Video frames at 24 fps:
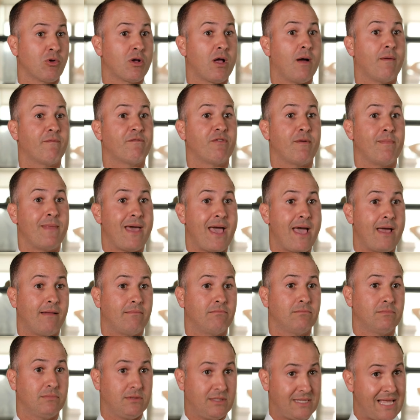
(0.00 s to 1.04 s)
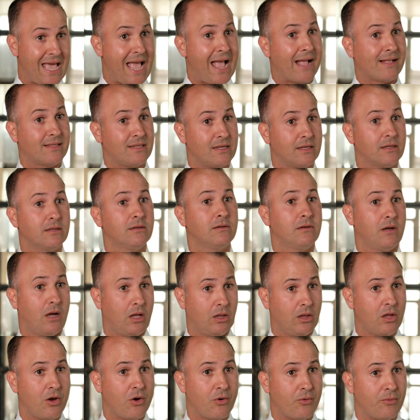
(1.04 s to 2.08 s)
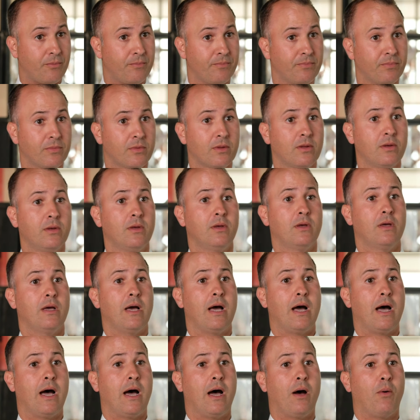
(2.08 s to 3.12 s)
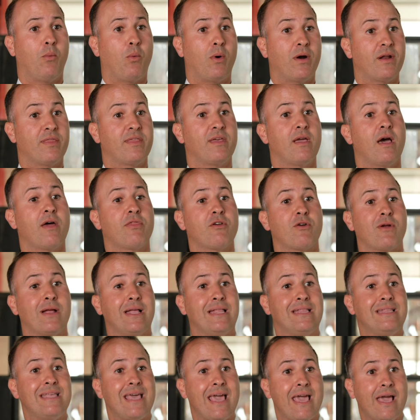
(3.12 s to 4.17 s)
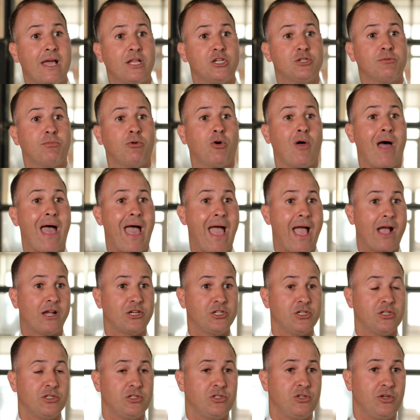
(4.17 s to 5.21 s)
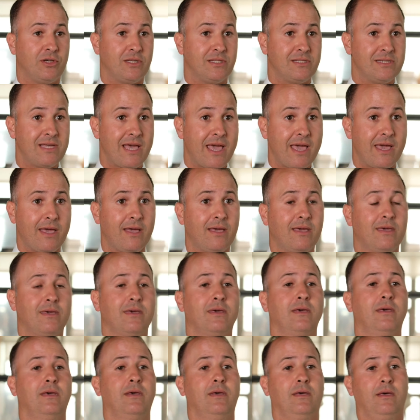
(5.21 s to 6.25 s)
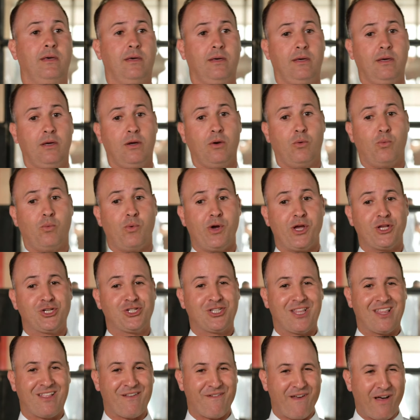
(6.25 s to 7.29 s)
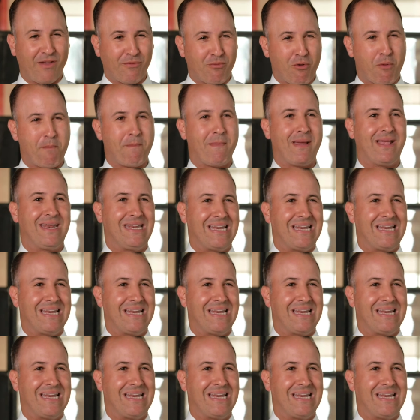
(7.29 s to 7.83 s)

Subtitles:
come from that tactic alone. One of the other intangible actions you can take, which the developer might